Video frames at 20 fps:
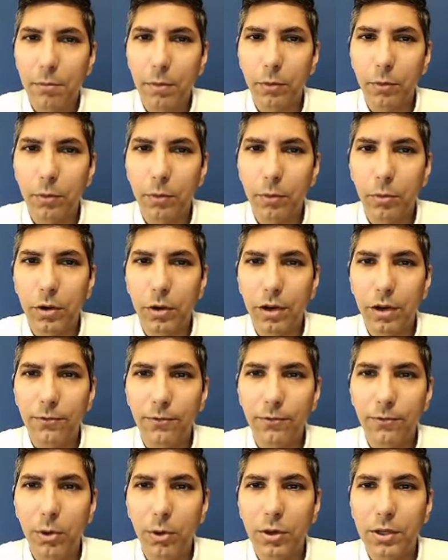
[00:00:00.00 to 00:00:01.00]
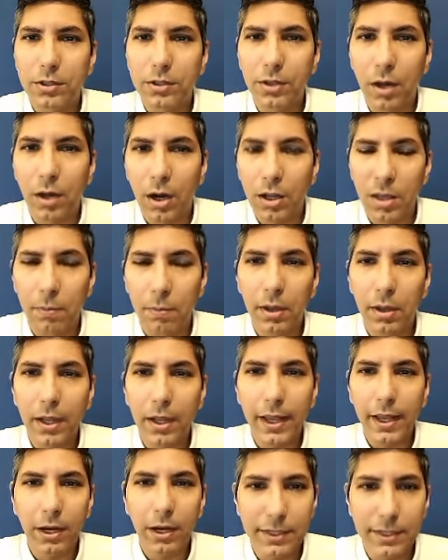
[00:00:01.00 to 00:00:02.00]
but we're going to focus on
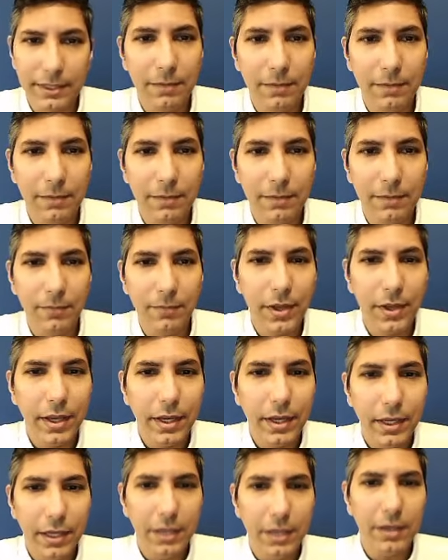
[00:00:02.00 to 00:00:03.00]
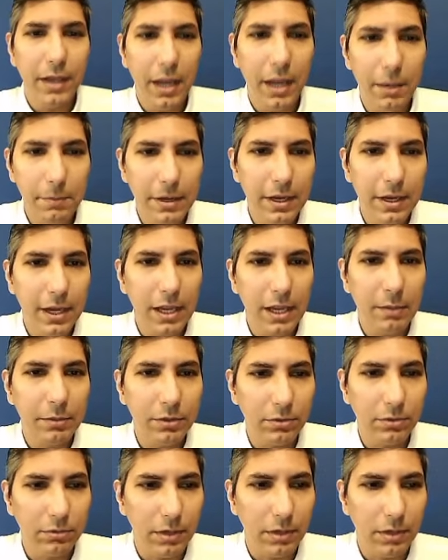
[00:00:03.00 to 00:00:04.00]
molarity in AP
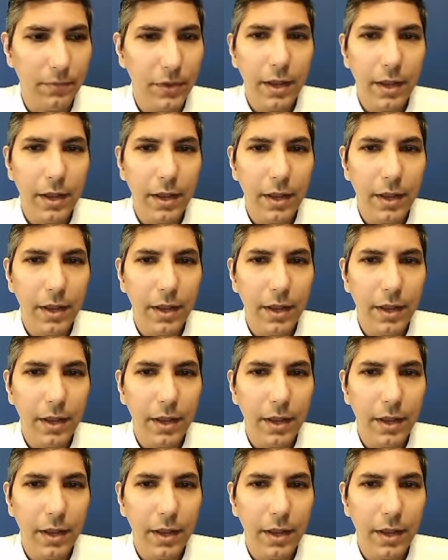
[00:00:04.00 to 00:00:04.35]
Chemistry.